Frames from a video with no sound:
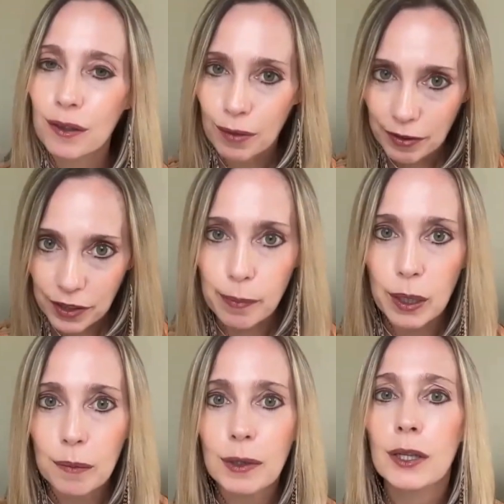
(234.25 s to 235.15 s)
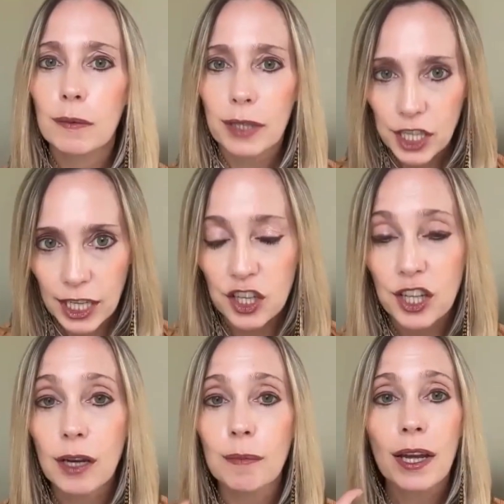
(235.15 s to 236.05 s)
we flip them, we change
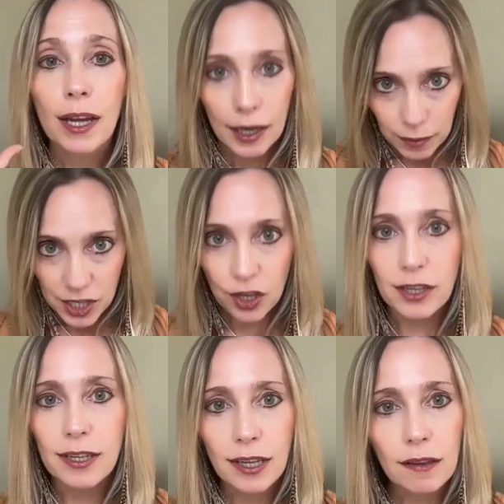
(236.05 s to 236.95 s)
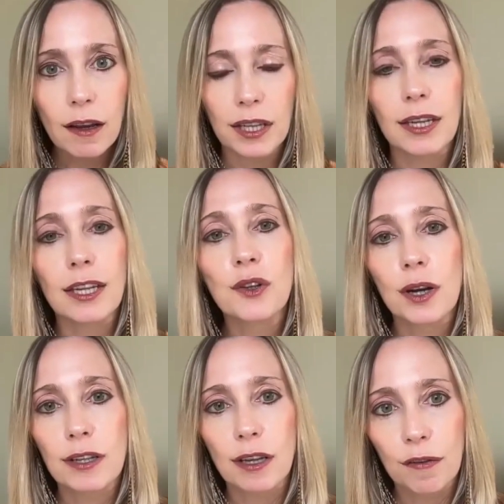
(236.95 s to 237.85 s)
them, and we start to say loving things to
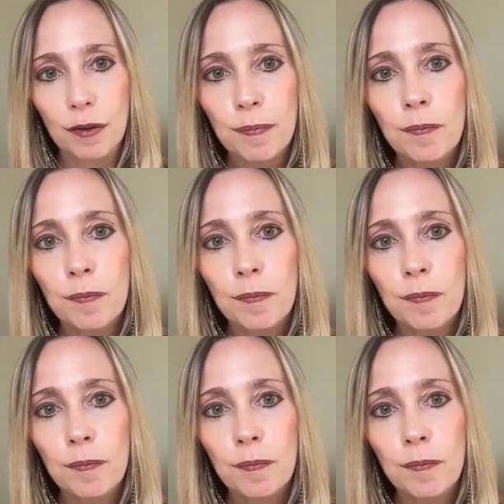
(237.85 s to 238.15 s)
ourselves.